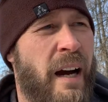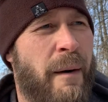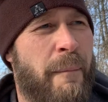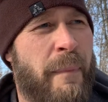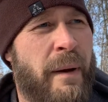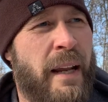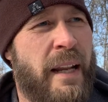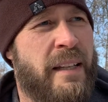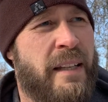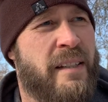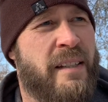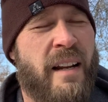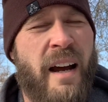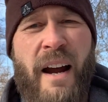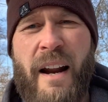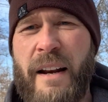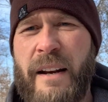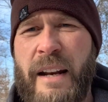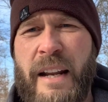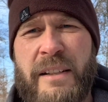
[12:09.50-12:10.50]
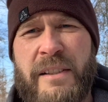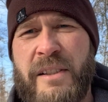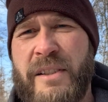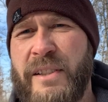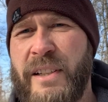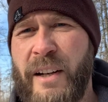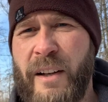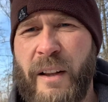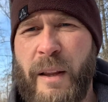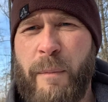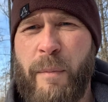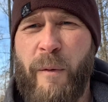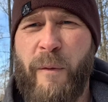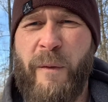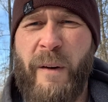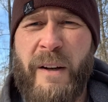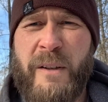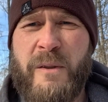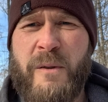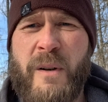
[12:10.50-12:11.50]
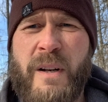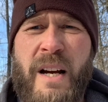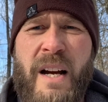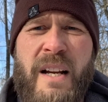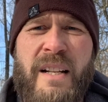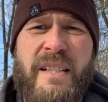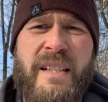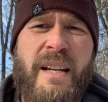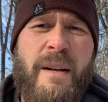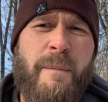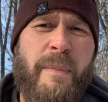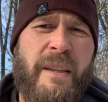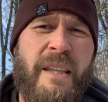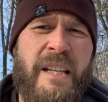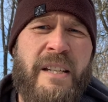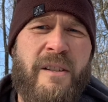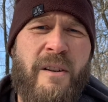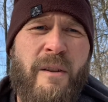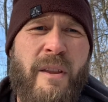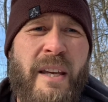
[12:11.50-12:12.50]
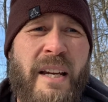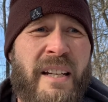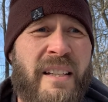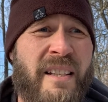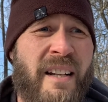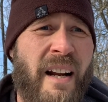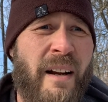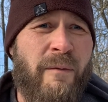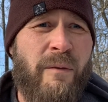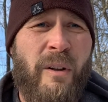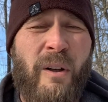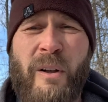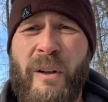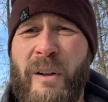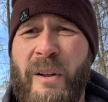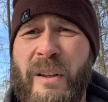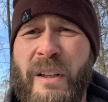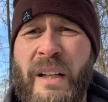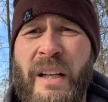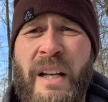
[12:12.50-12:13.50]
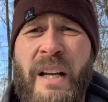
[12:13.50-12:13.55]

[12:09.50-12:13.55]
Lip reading: It's not necessarily professional content, but these are things that I've learned